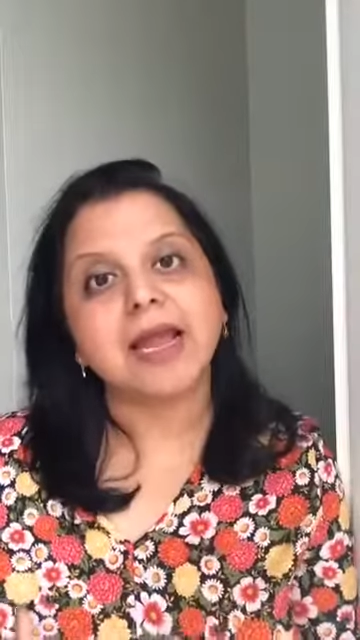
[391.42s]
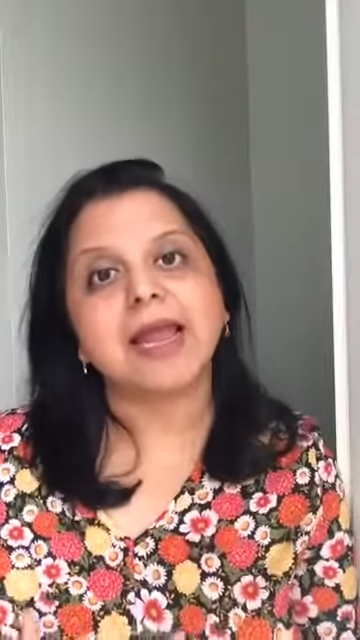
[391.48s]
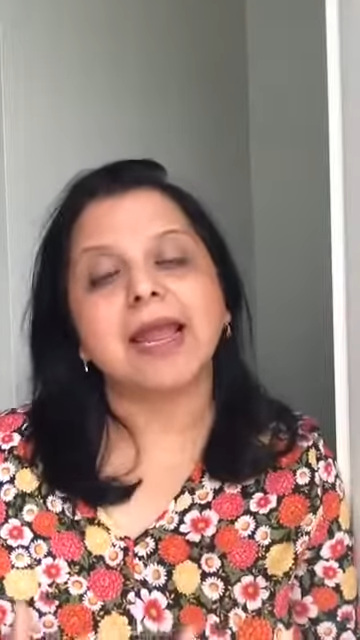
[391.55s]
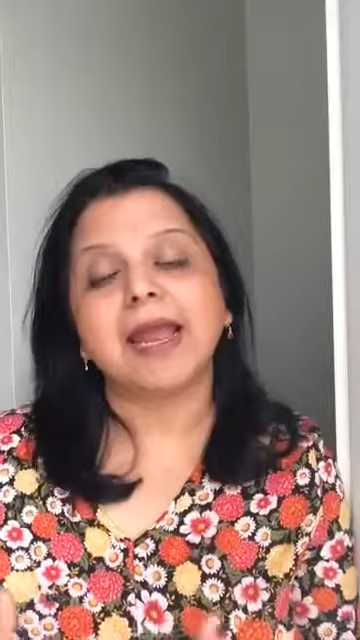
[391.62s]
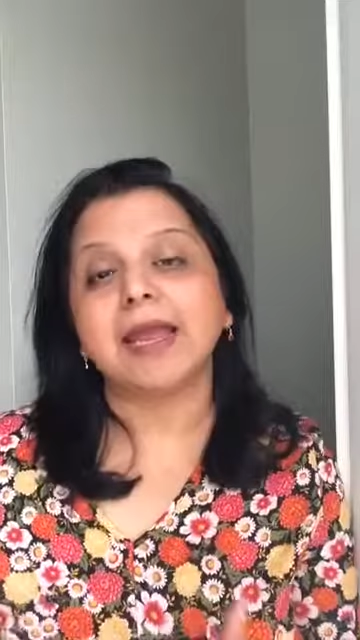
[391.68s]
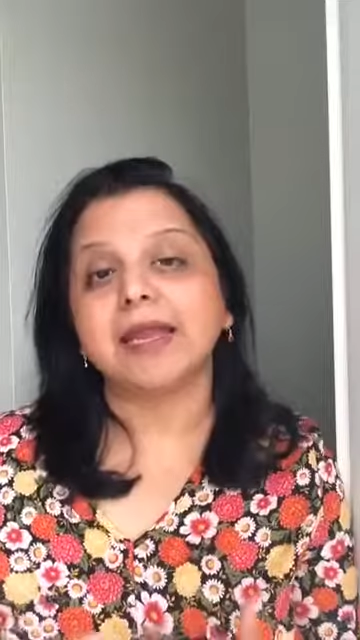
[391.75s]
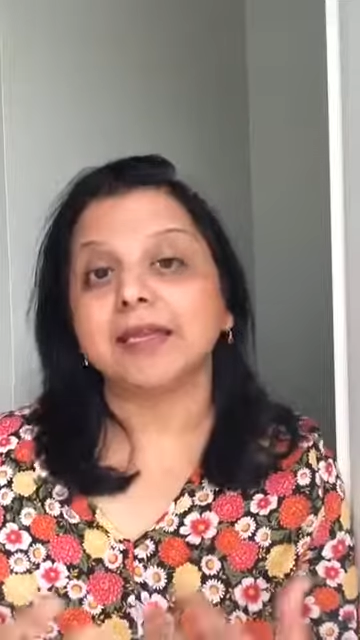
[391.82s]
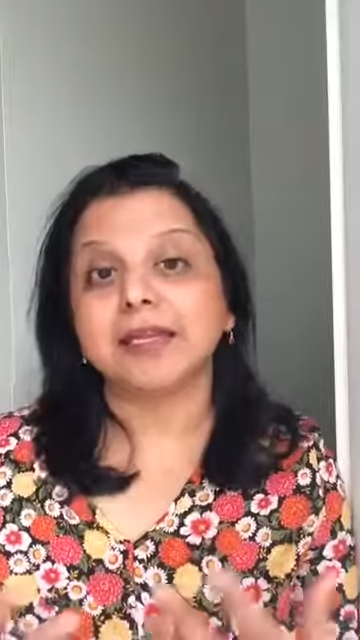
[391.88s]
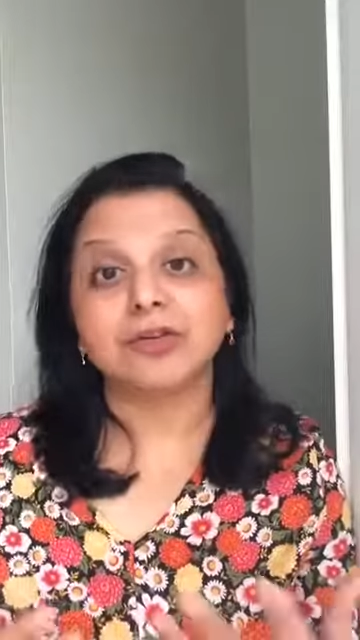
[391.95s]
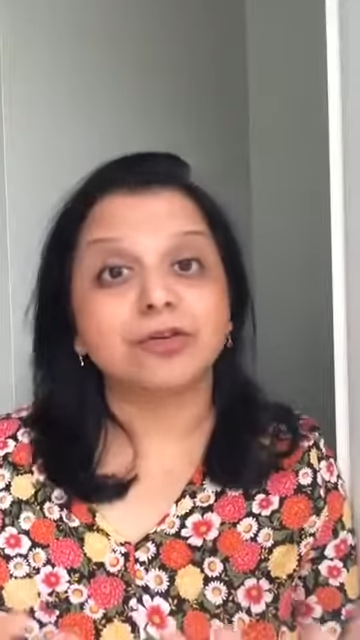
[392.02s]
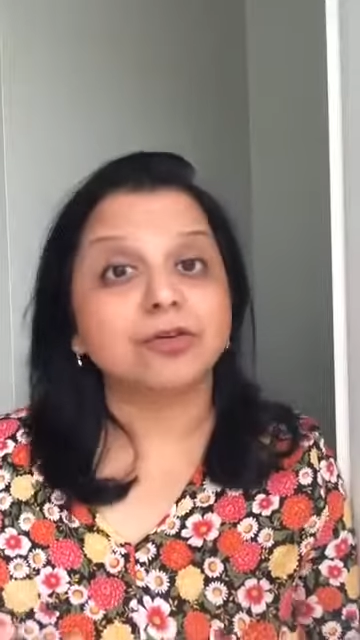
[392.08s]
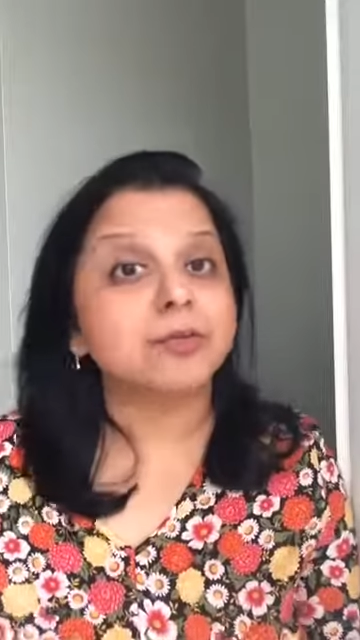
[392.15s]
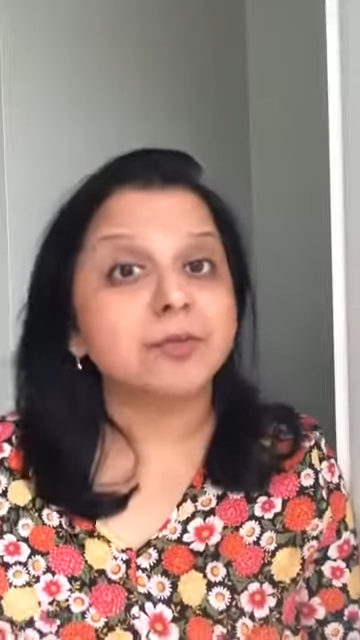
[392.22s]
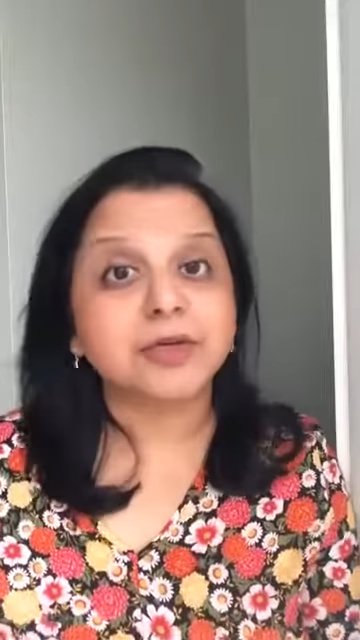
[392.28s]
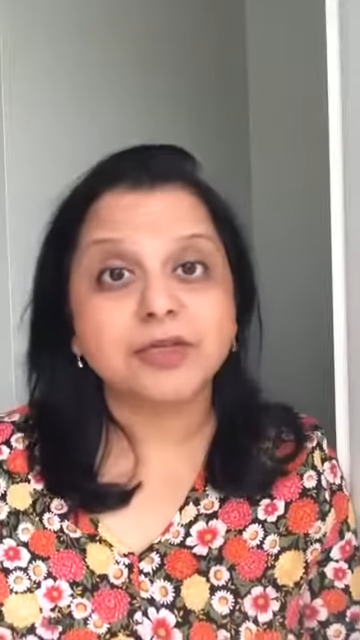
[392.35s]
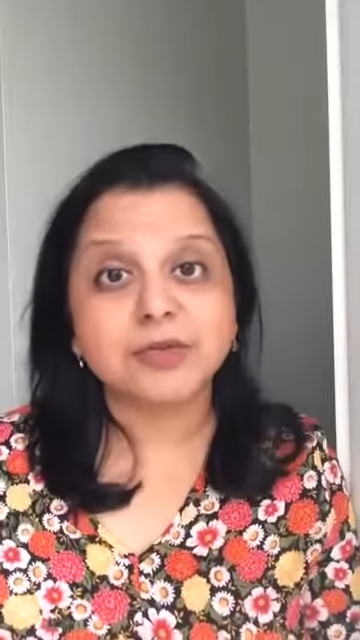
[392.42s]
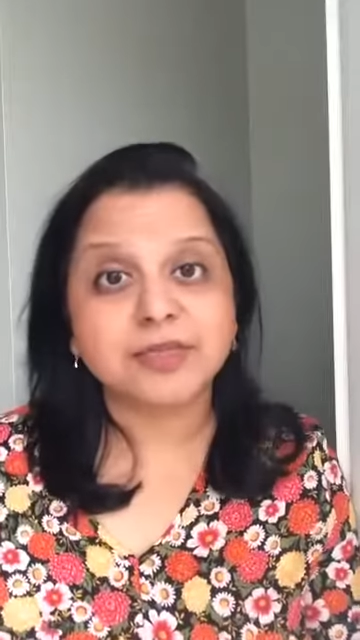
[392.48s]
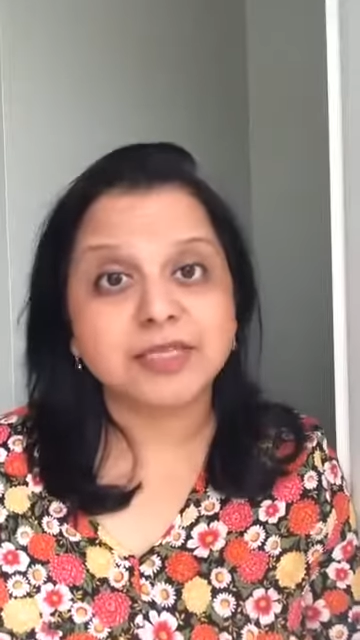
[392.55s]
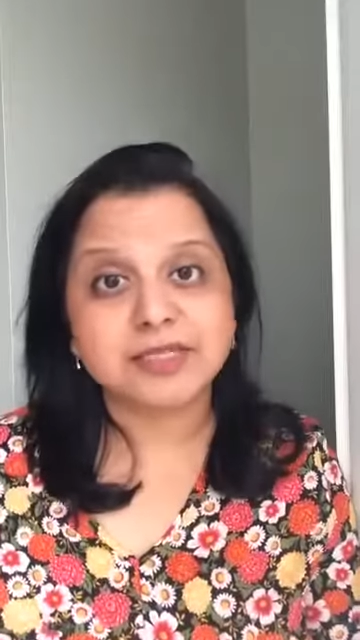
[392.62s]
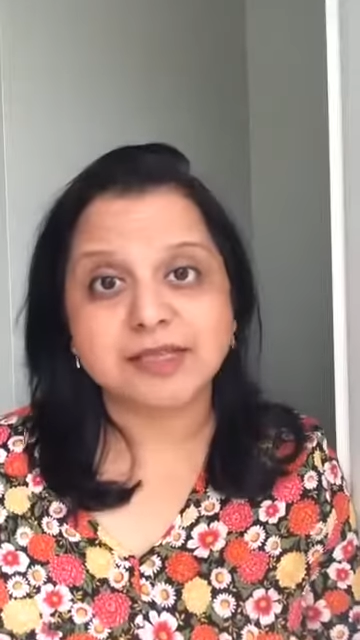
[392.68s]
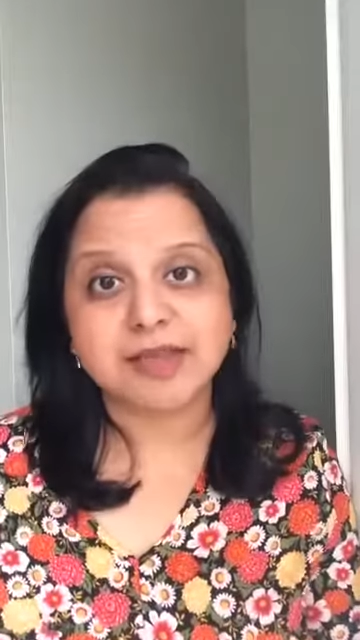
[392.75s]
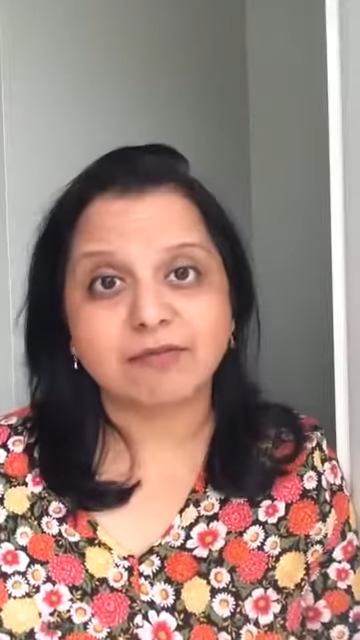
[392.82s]
and it could be doing the
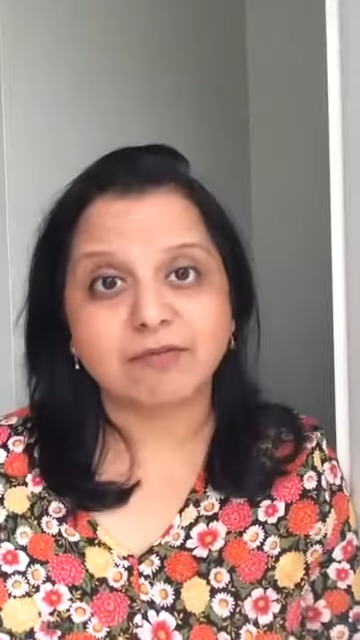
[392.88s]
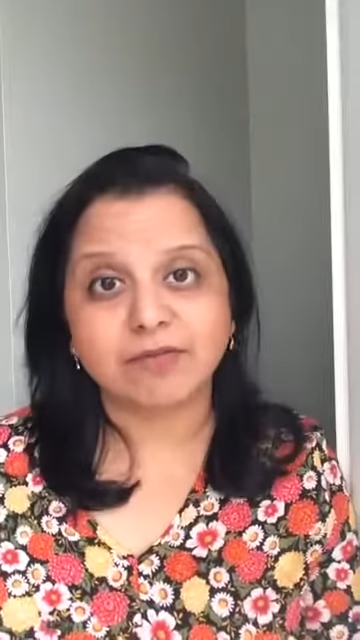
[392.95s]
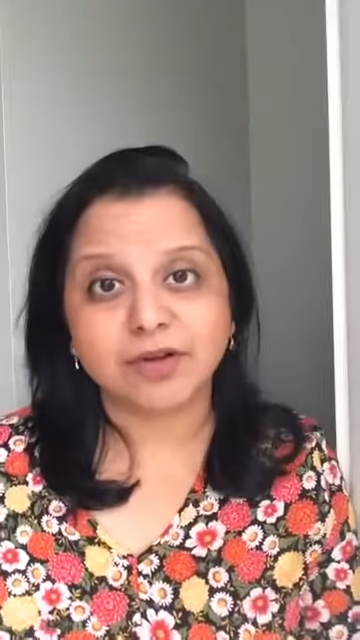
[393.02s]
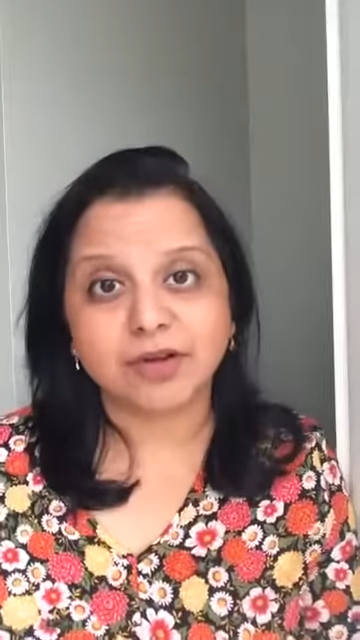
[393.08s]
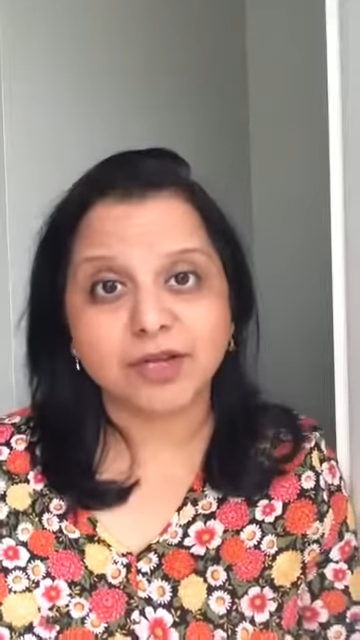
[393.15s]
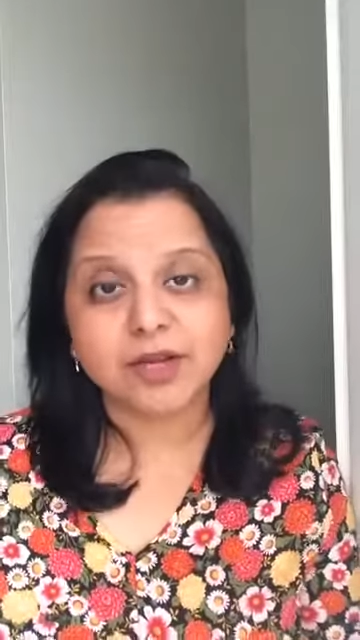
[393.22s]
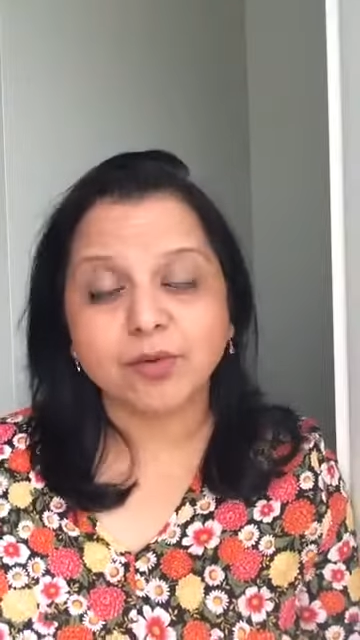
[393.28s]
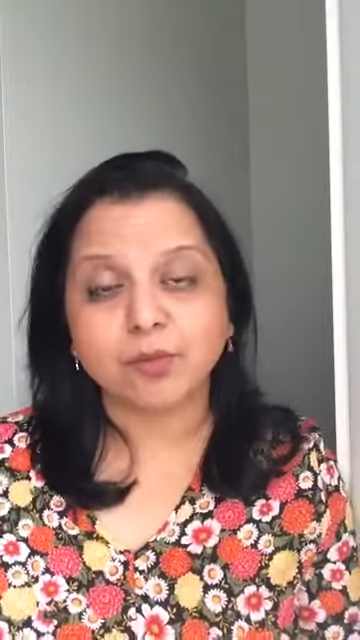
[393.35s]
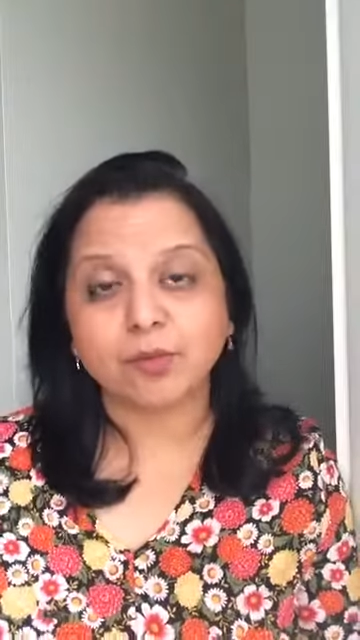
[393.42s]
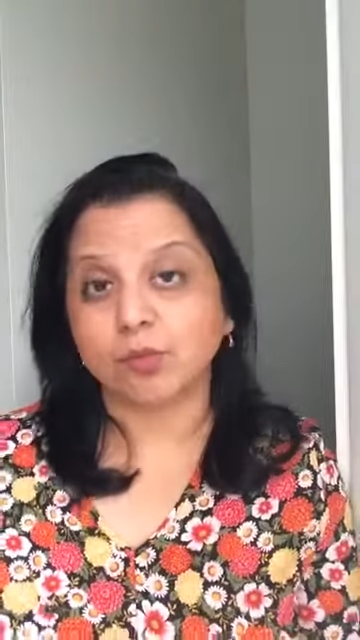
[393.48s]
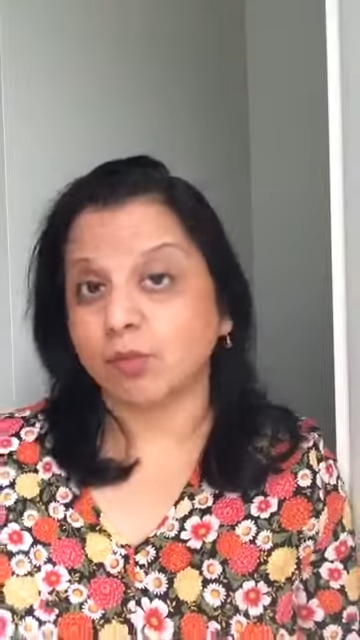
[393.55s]
same for you.